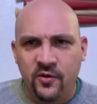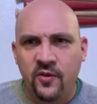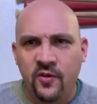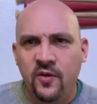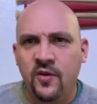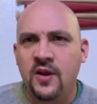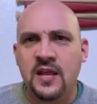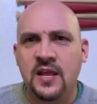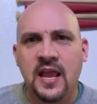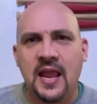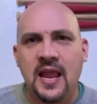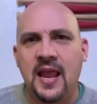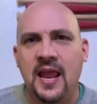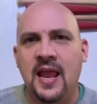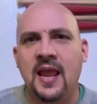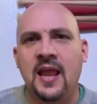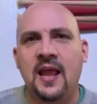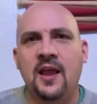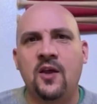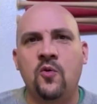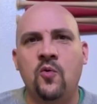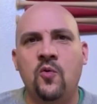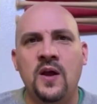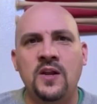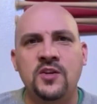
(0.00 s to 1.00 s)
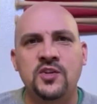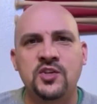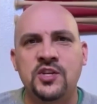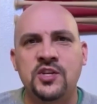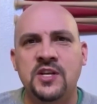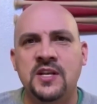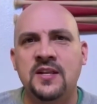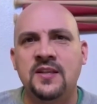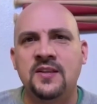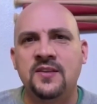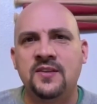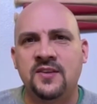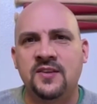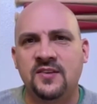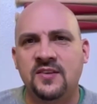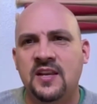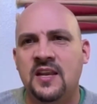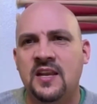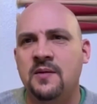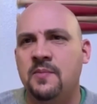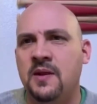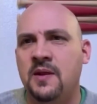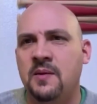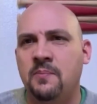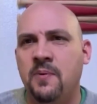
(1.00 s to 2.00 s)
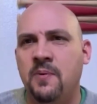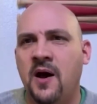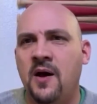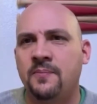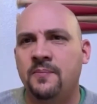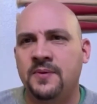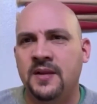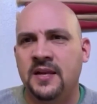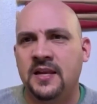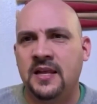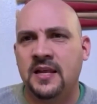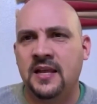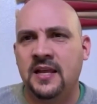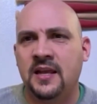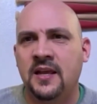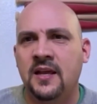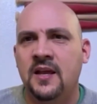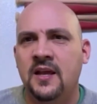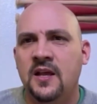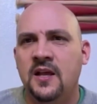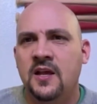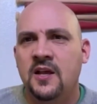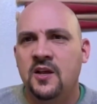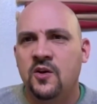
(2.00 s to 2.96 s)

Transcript: Are there any questions? Has anybody popped any